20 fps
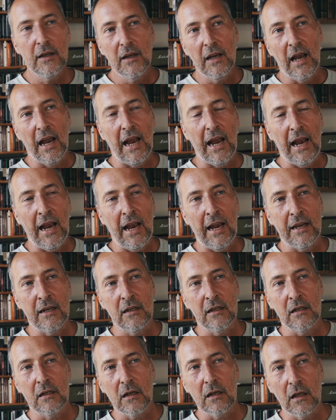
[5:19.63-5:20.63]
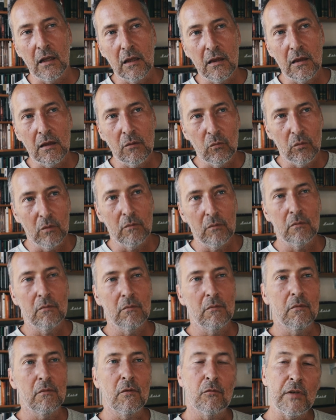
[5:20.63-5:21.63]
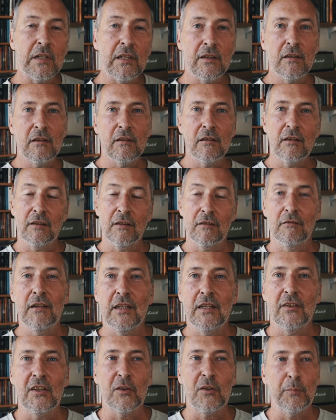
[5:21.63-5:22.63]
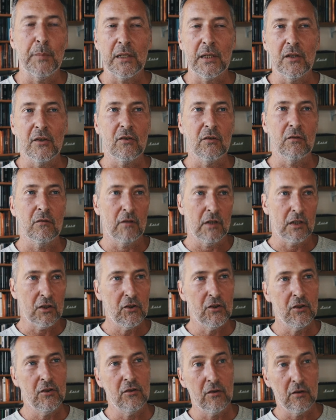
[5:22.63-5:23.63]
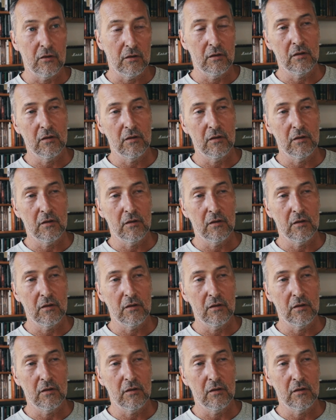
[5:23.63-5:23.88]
And the reason that there is is because Russians,